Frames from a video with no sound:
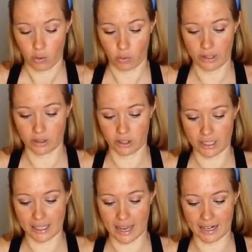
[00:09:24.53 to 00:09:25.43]
When
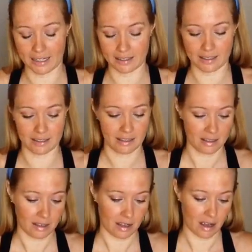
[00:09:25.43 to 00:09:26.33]
looking at it
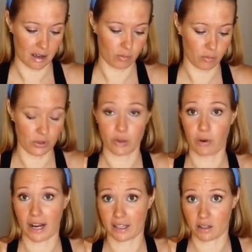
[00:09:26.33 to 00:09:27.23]
with the
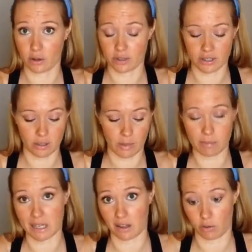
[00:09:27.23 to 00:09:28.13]
Bragi closest to me,
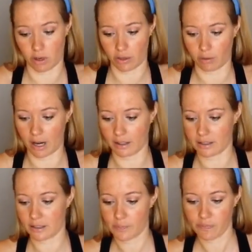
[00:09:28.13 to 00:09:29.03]
I'm taking the one on the right.